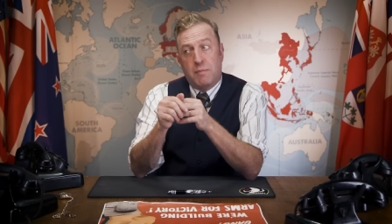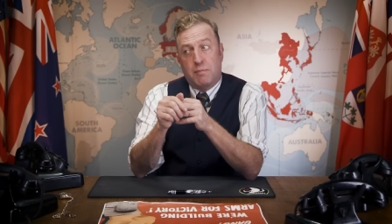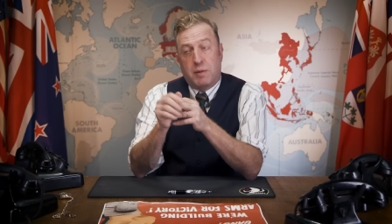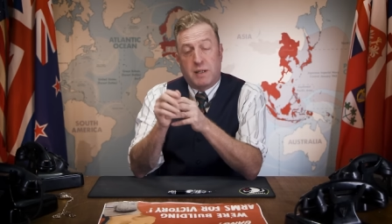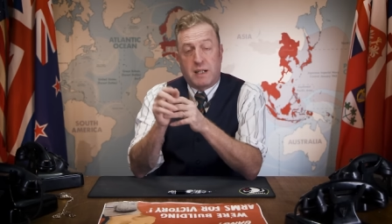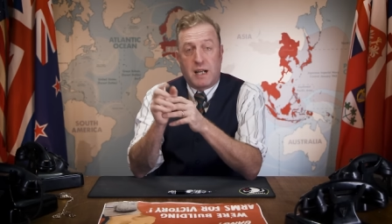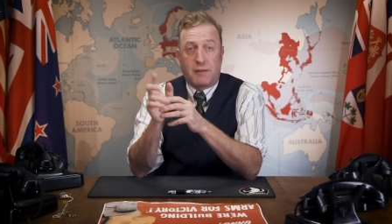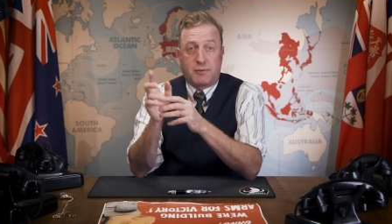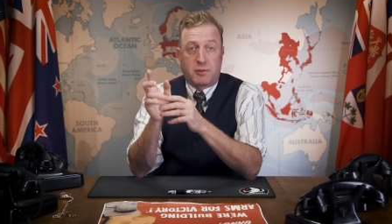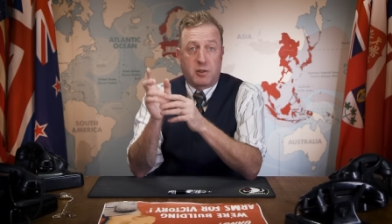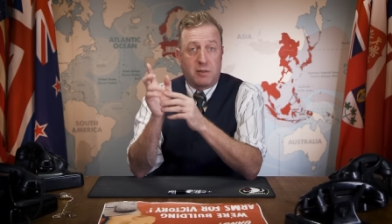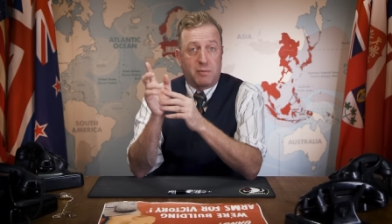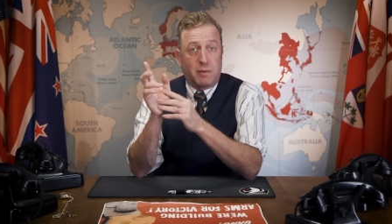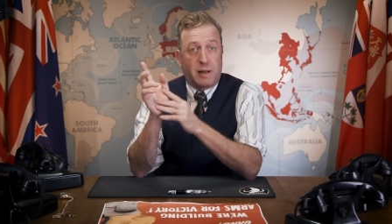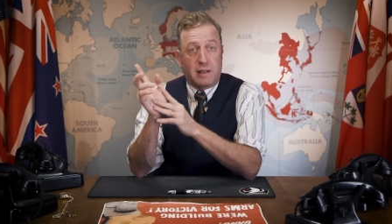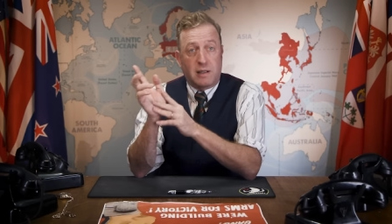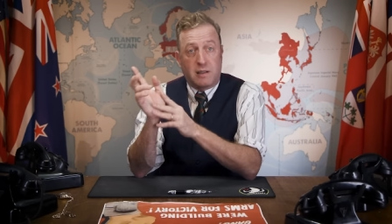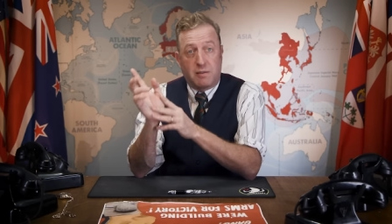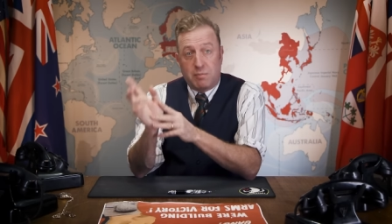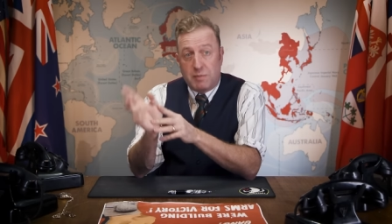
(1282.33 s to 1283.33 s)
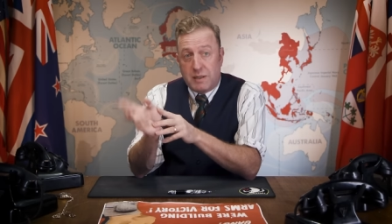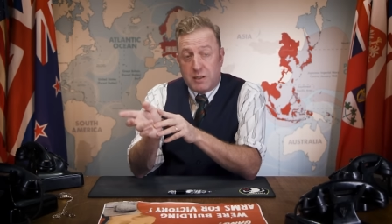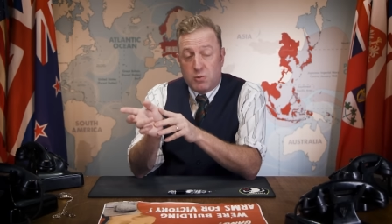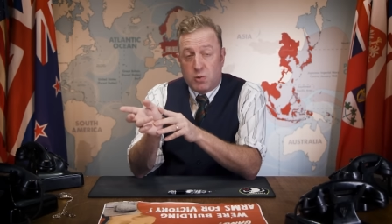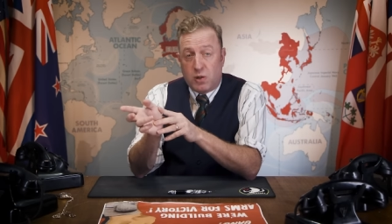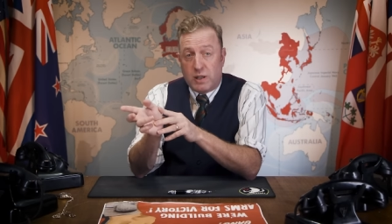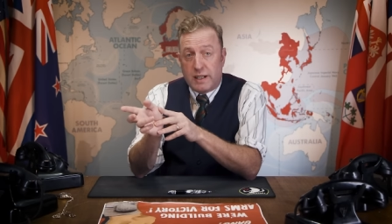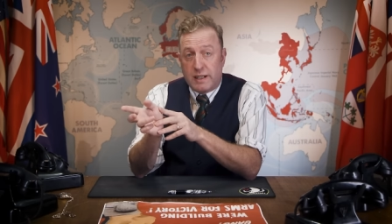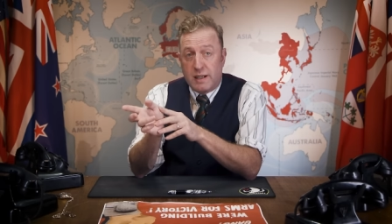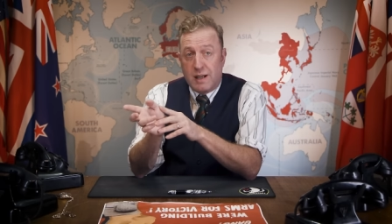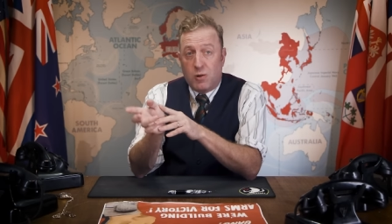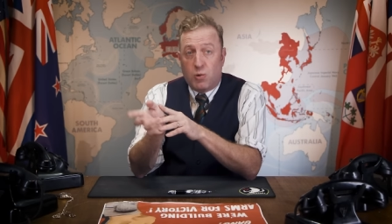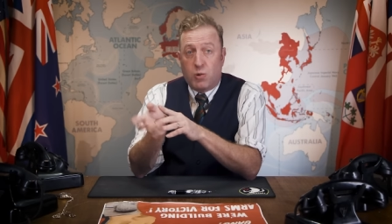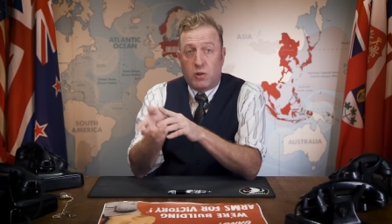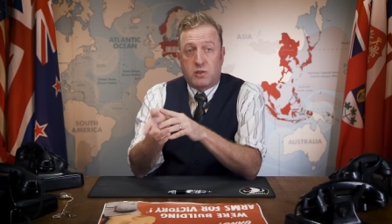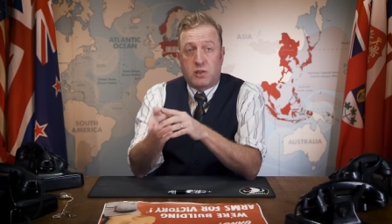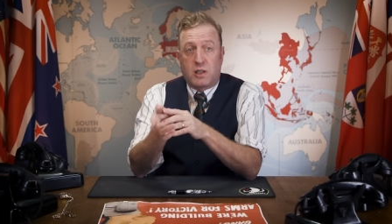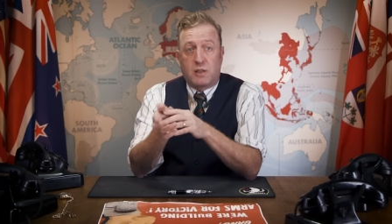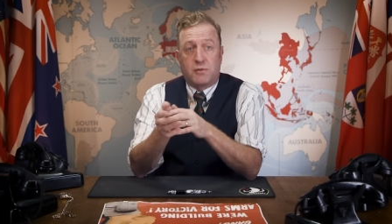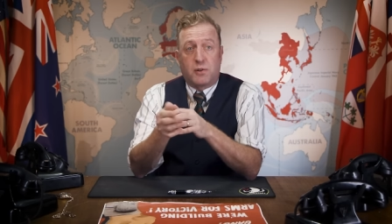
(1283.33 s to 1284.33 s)
but after the Battle of Midway
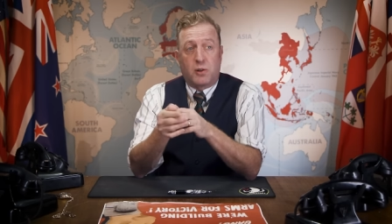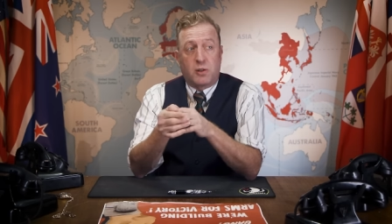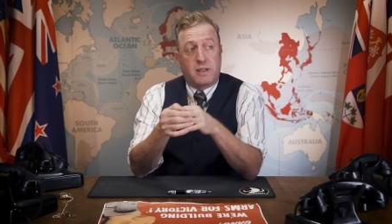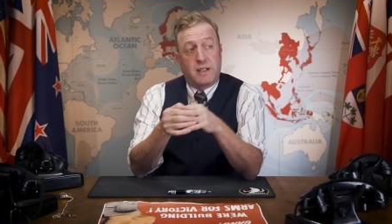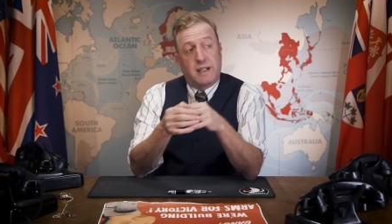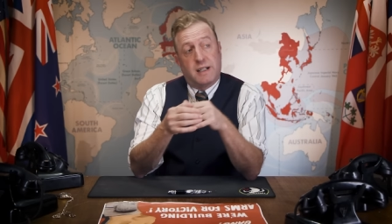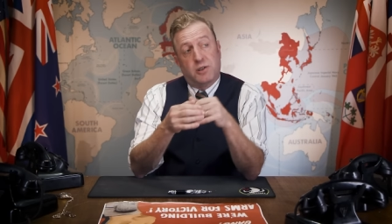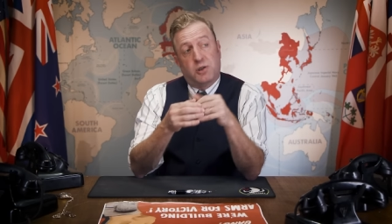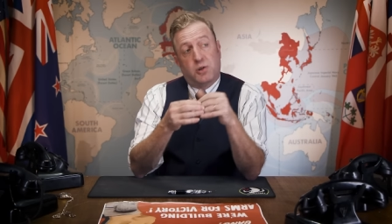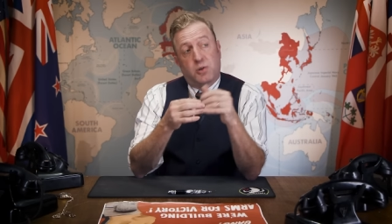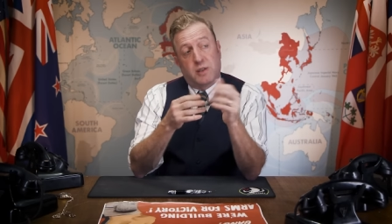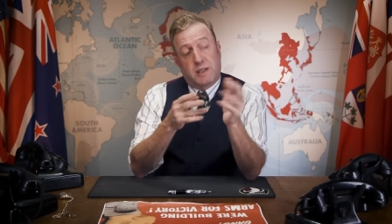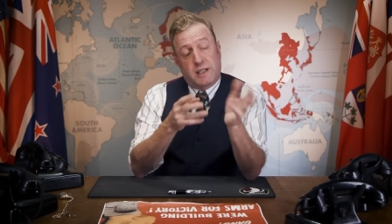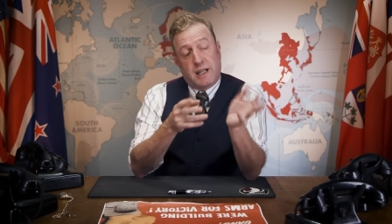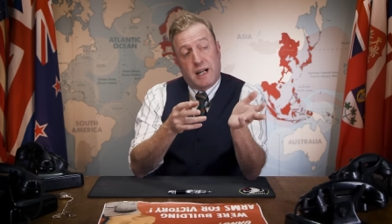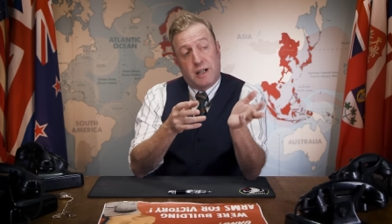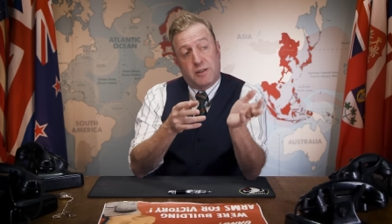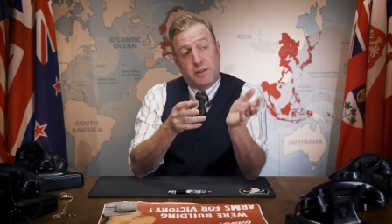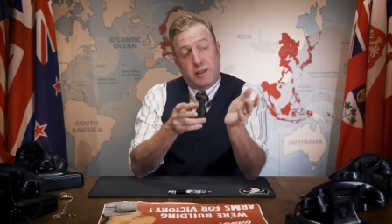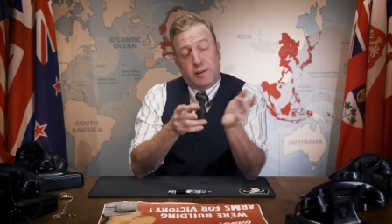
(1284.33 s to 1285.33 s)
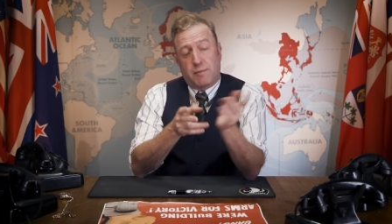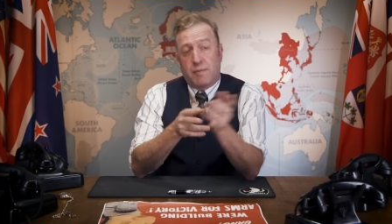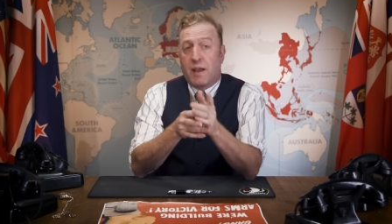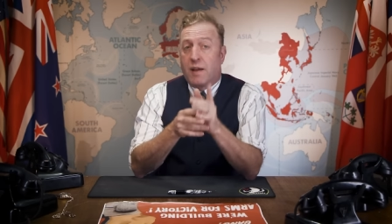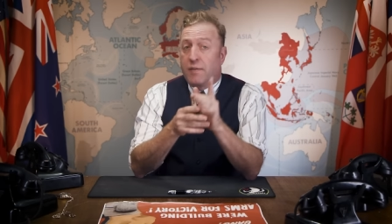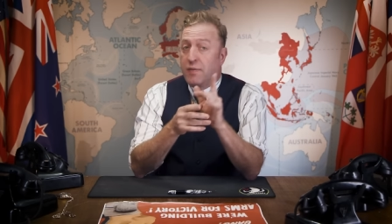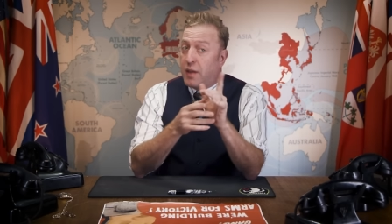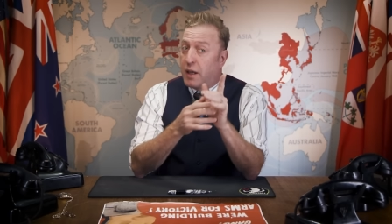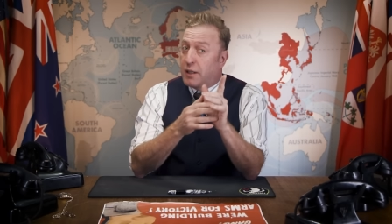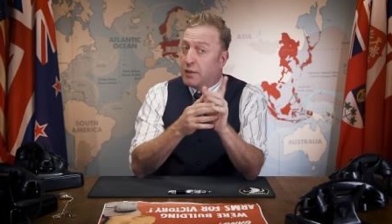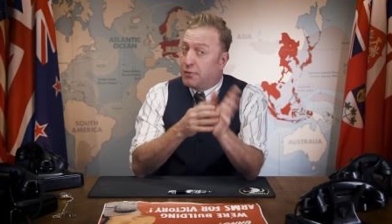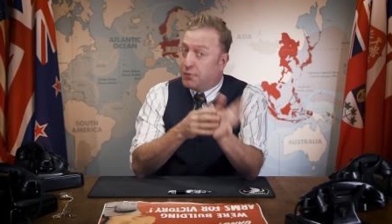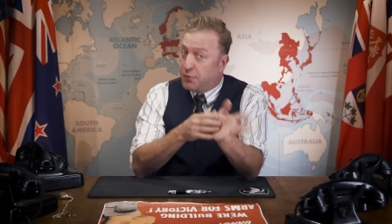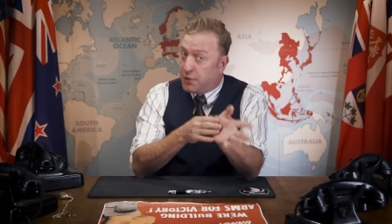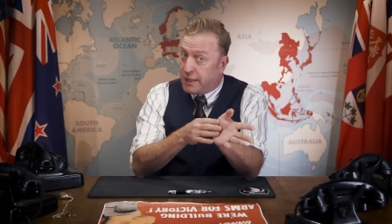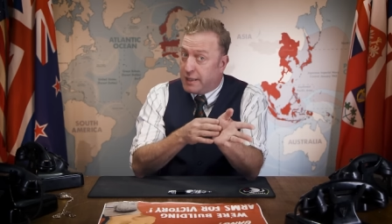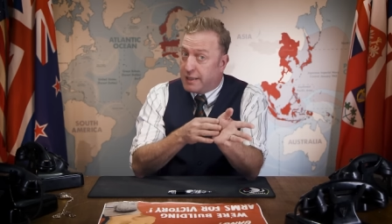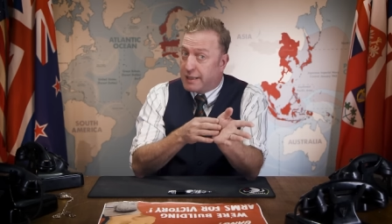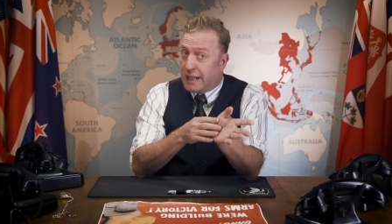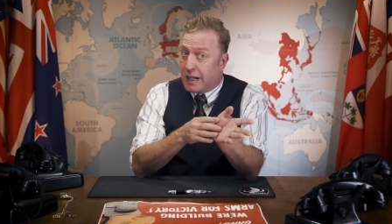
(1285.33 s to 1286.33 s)
was converted into a carrier, not a
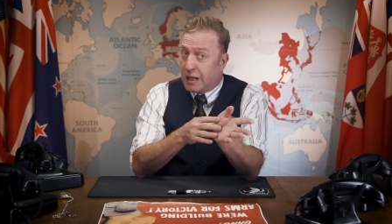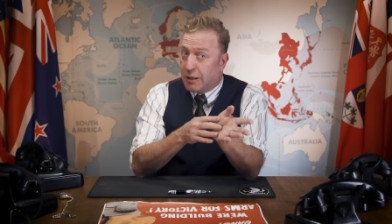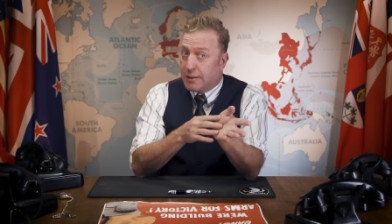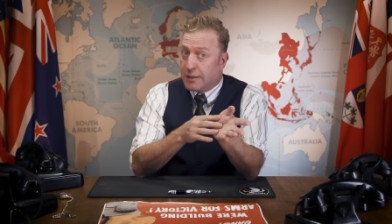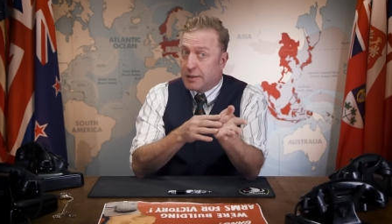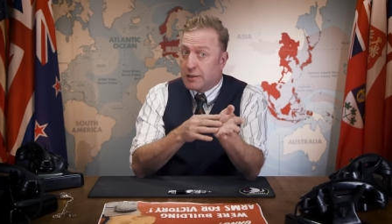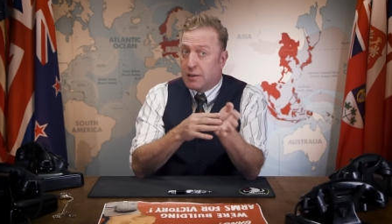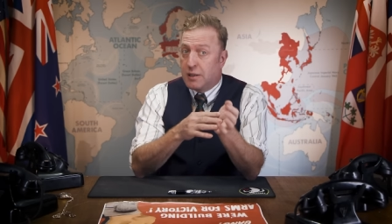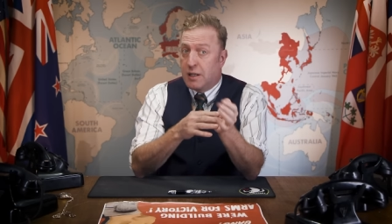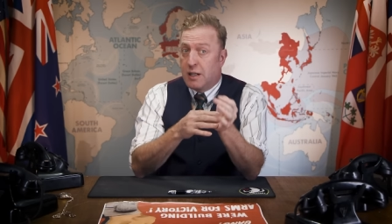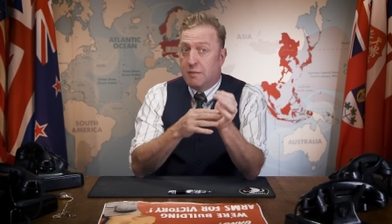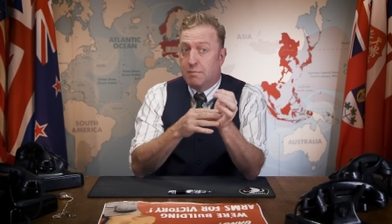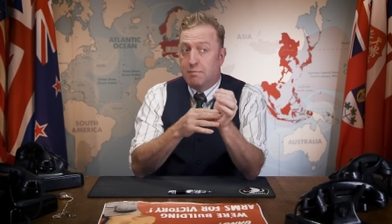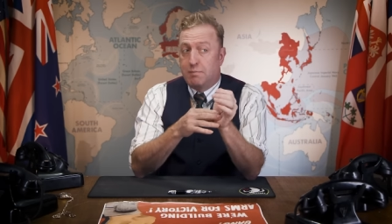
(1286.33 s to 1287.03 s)
fleet carrier,